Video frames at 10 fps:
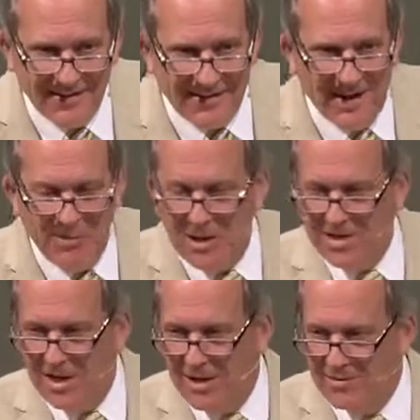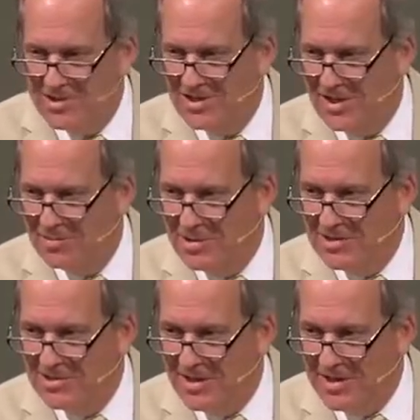How many times does it need to be
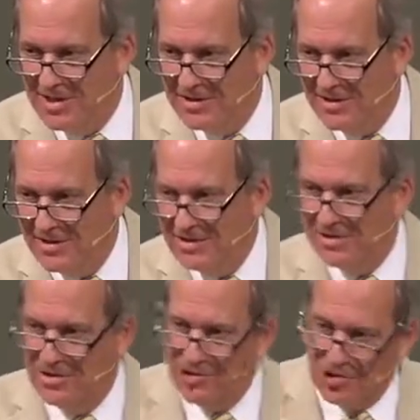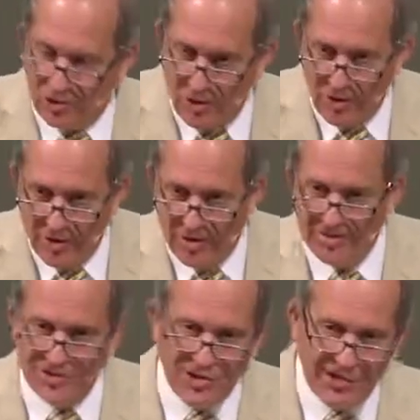said? To destroy,
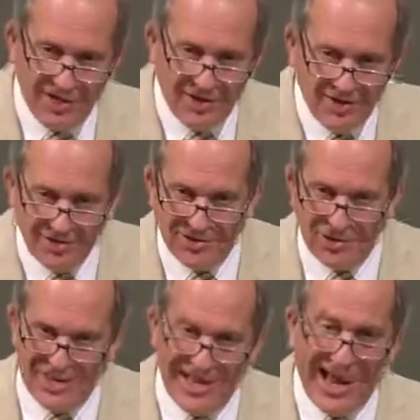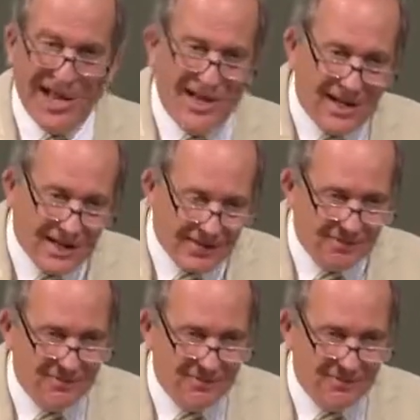to kill, to annihilate.